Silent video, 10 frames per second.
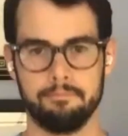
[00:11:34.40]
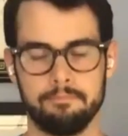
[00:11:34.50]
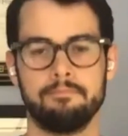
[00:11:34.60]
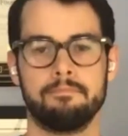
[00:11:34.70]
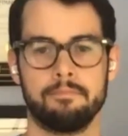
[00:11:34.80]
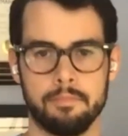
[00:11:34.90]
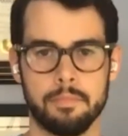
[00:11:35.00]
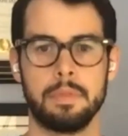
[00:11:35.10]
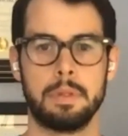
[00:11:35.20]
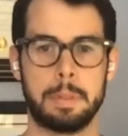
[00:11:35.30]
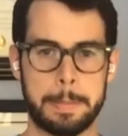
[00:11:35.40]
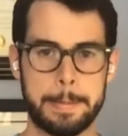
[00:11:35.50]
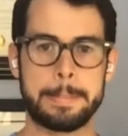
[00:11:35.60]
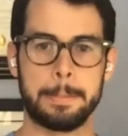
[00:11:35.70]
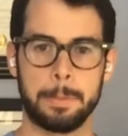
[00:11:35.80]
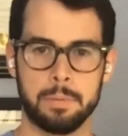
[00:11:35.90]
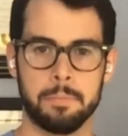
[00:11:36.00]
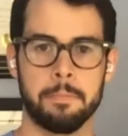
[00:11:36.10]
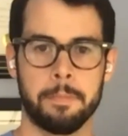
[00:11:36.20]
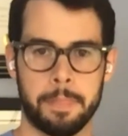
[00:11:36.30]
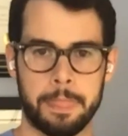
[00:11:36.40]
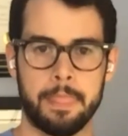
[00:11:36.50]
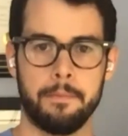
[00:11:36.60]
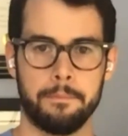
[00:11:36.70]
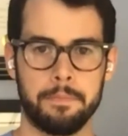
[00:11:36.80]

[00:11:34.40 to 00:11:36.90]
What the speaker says: significant upregulation of inflammatory things,